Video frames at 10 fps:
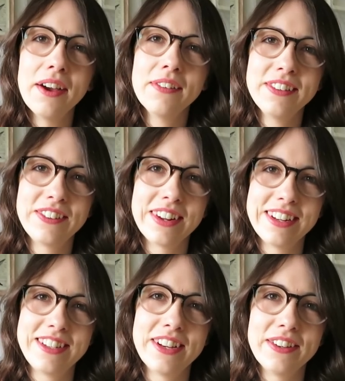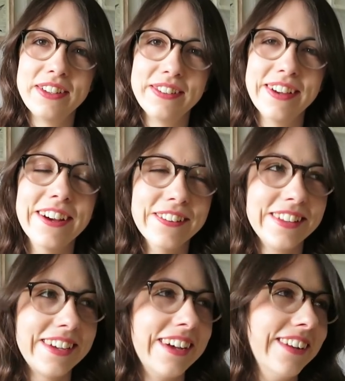I was trying to show you all
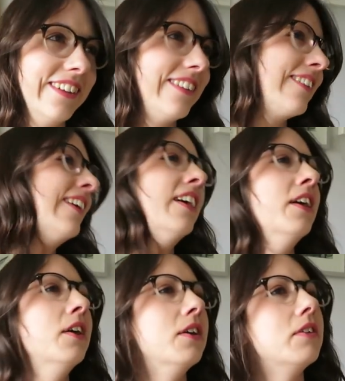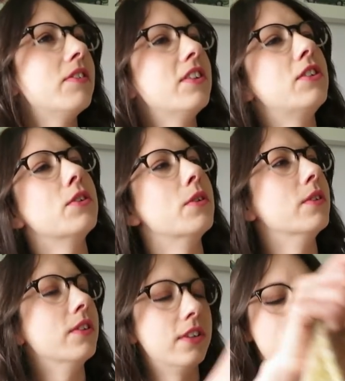the colours of the
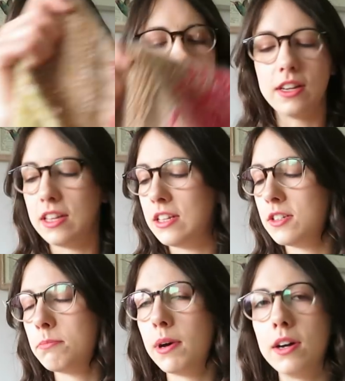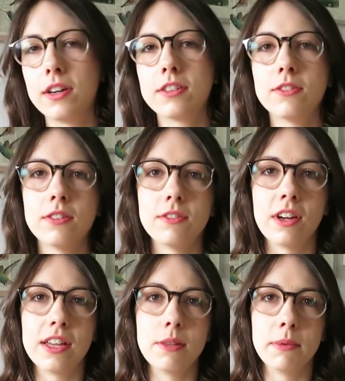shawl and then he just barked
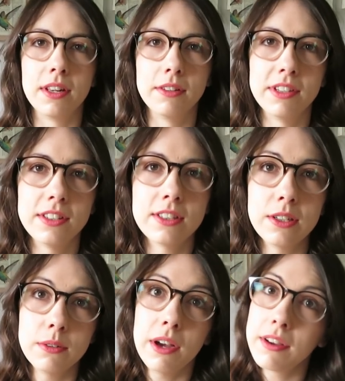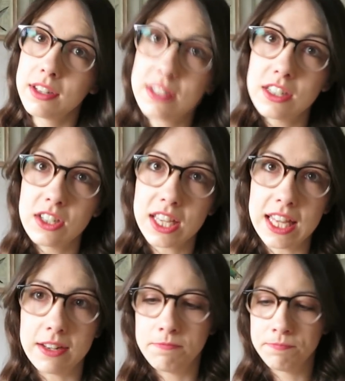right in the middle of it. So I'm going to start
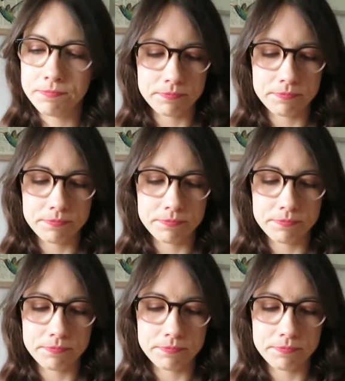again.